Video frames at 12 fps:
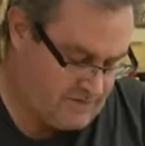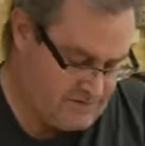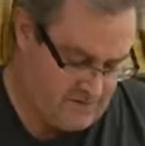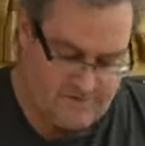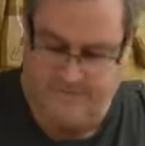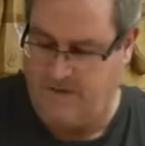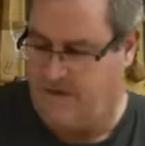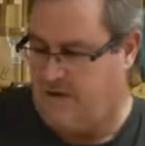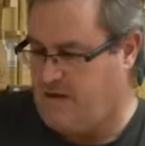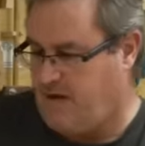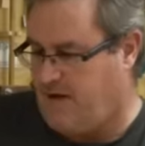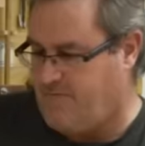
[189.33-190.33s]
So
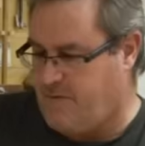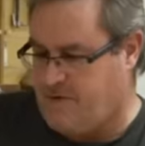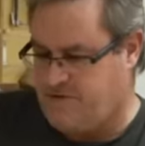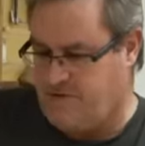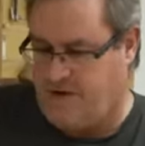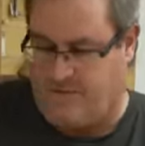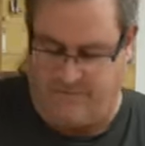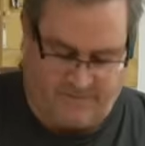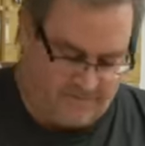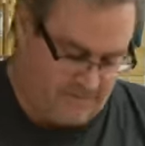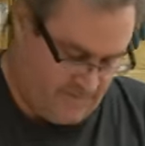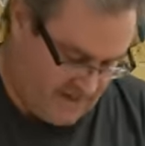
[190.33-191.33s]
I've measured up
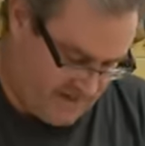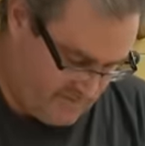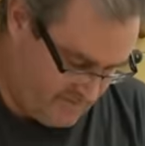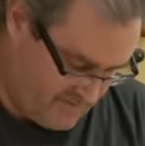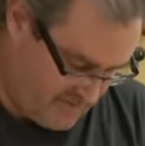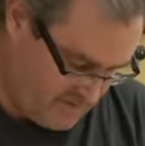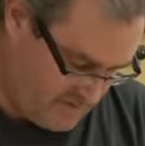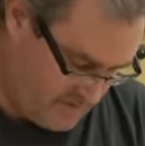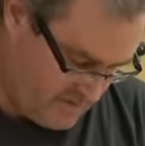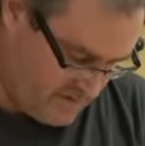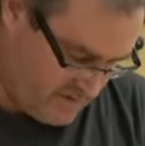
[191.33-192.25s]
from the bottom of my door